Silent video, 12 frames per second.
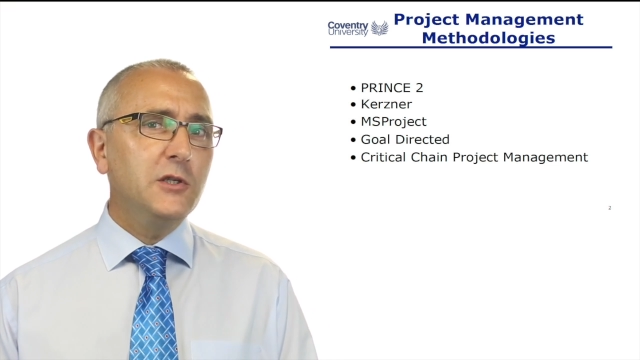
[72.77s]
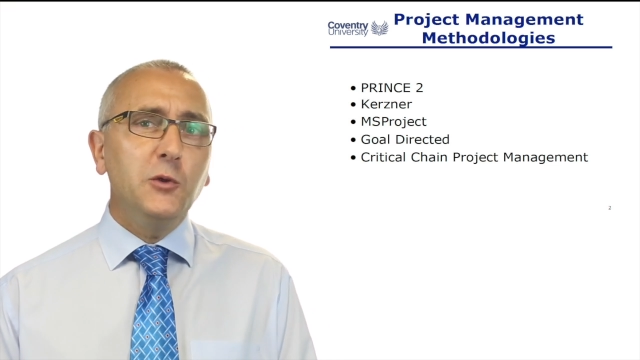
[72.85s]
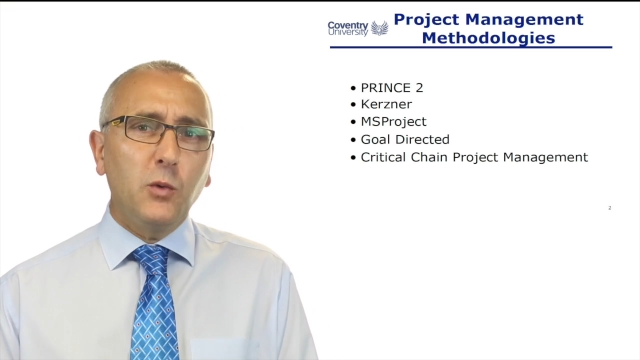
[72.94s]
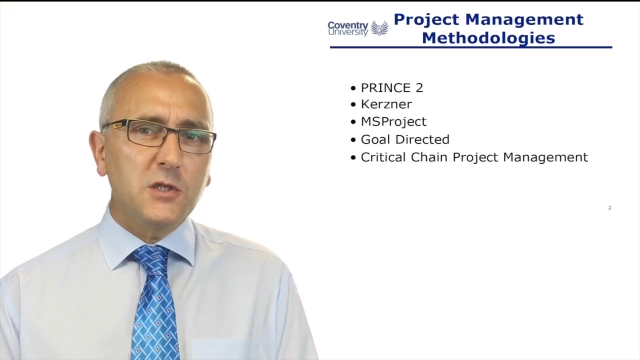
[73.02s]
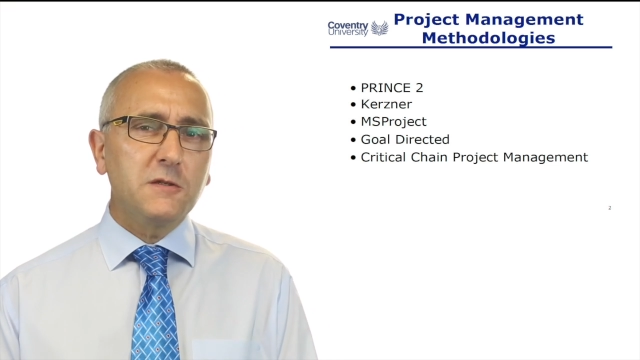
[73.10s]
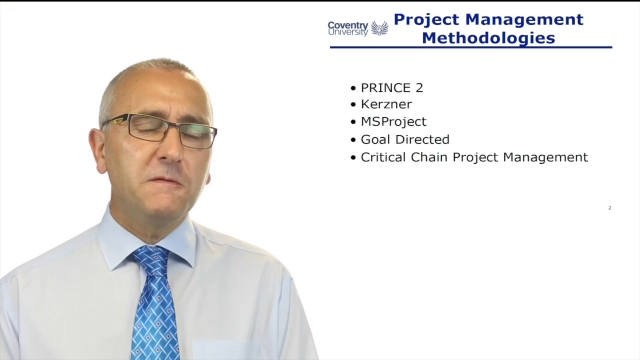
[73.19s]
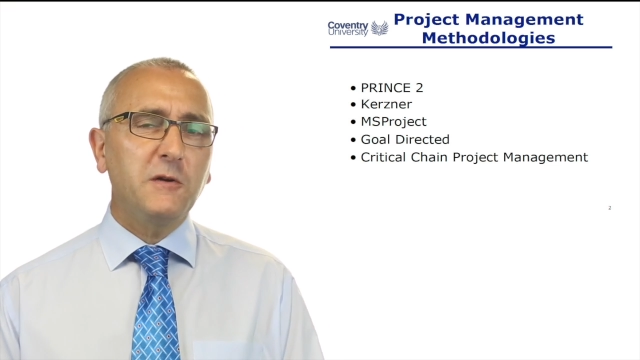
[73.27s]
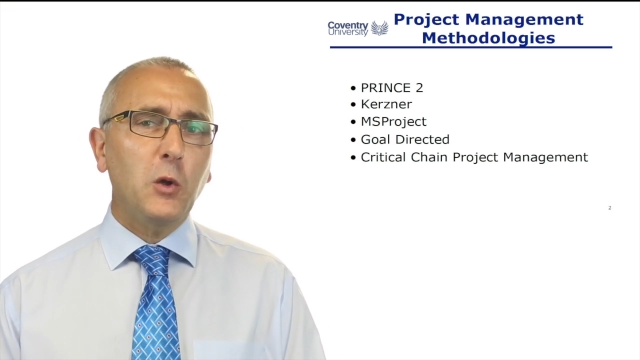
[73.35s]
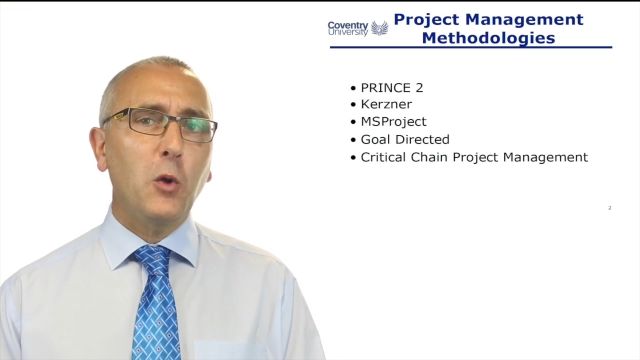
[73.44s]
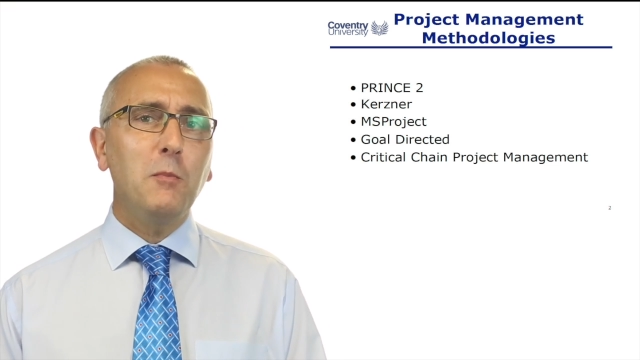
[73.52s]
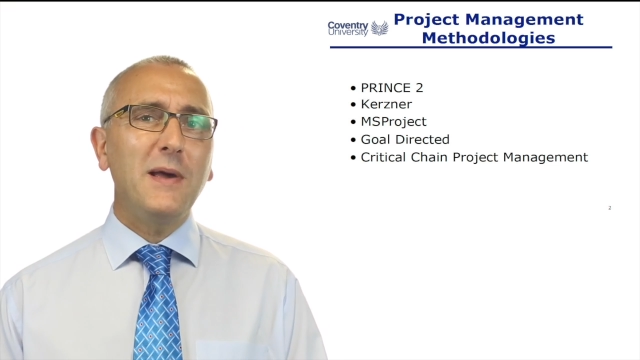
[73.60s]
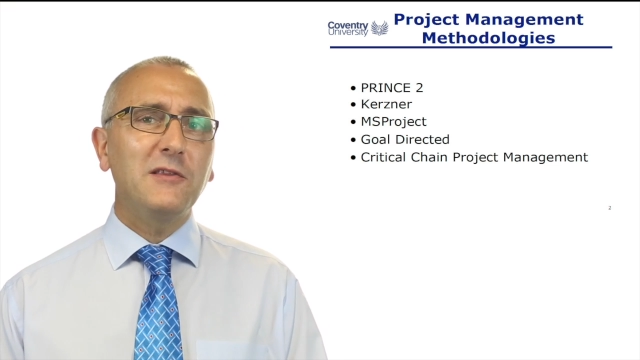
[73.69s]
you want to
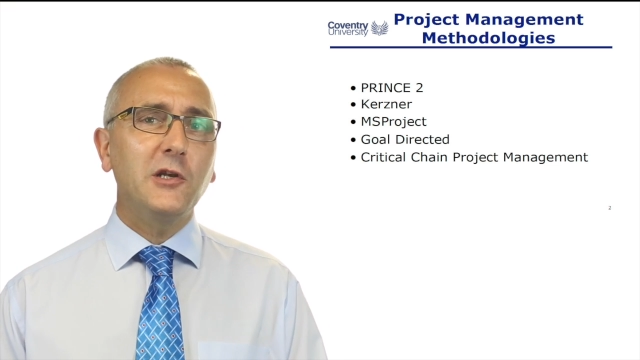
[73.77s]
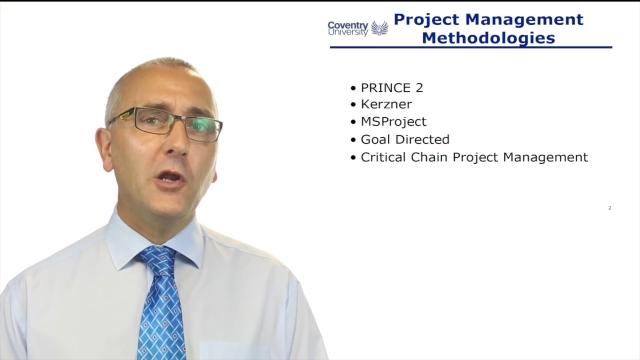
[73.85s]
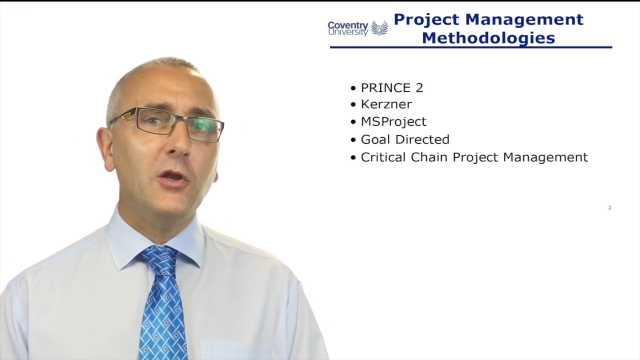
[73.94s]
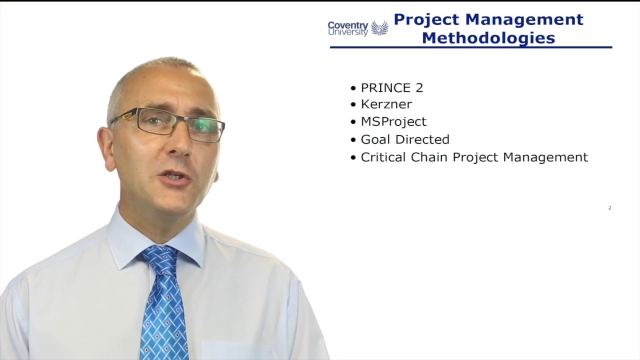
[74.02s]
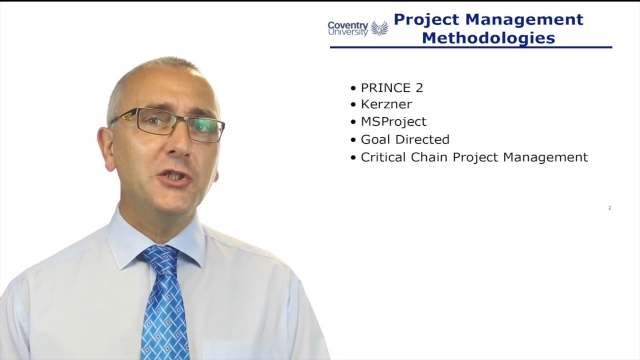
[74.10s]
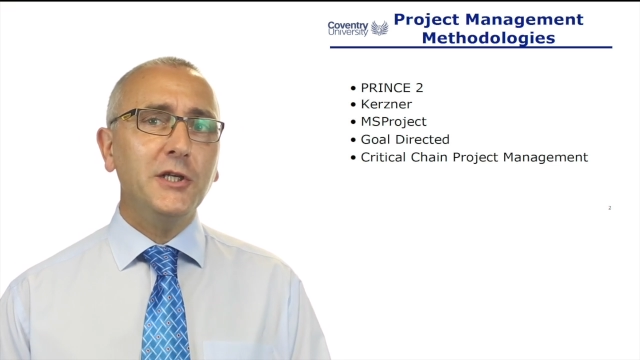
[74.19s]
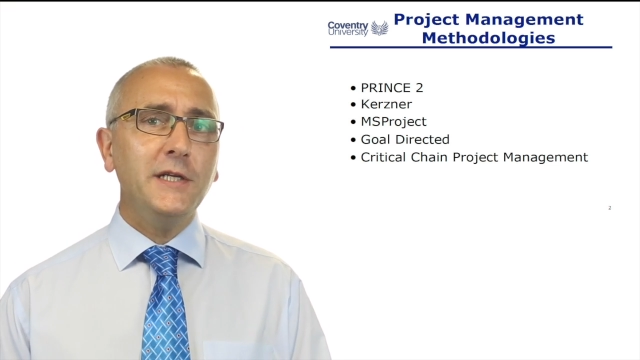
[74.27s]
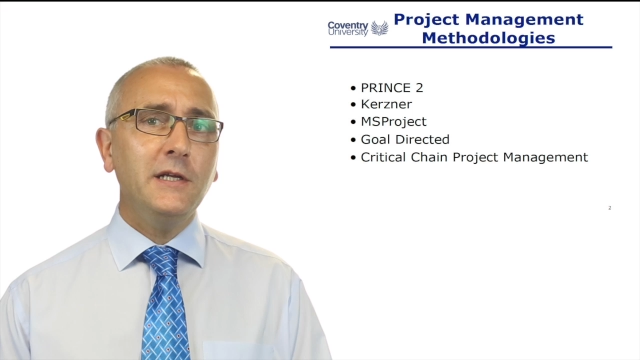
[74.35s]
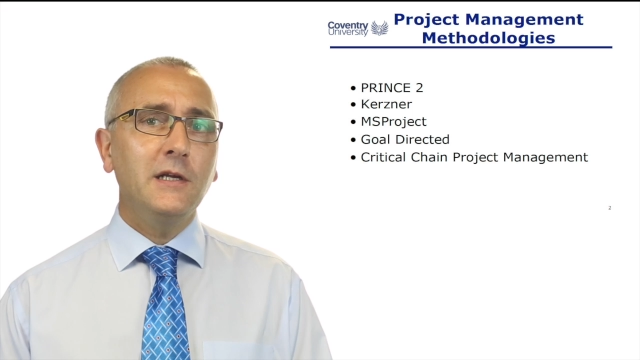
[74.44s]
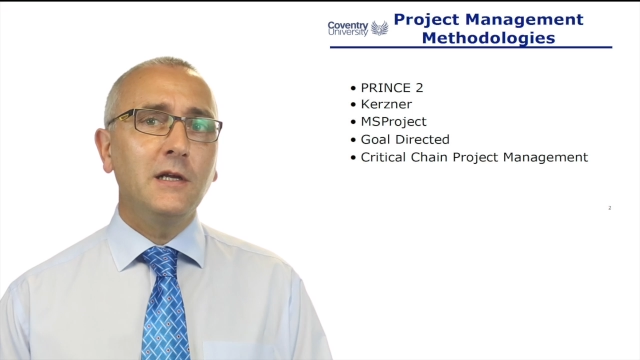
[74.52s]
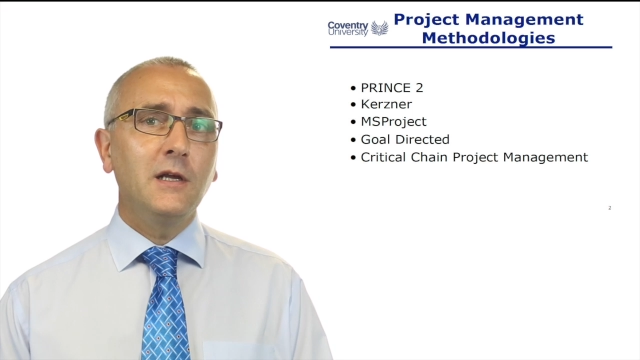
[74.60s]
follow a methodology,